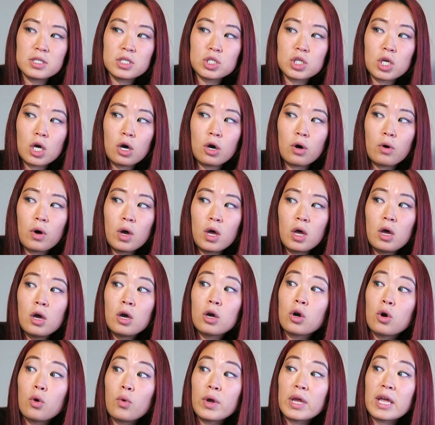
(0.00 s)
So
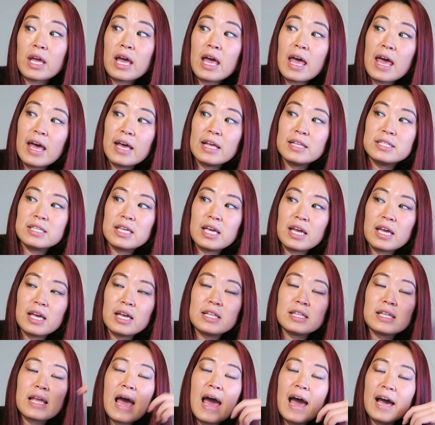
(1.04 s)
going ahead
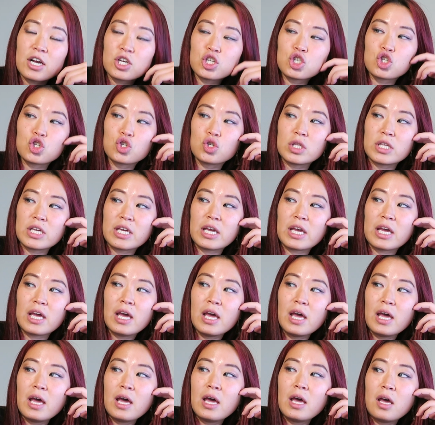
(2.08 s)
and actually,
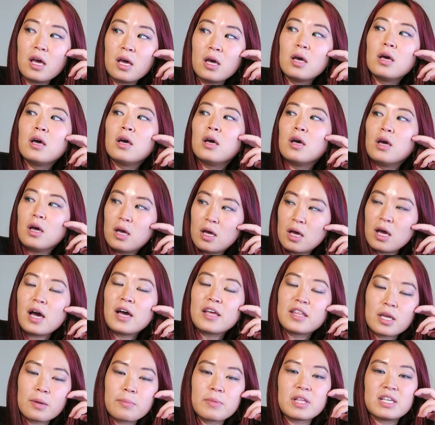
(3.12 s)

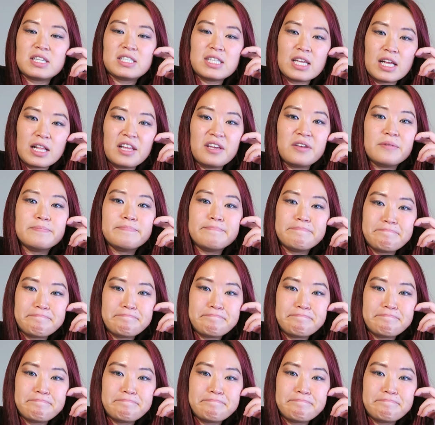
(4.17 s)
I think I'm gonna sell it.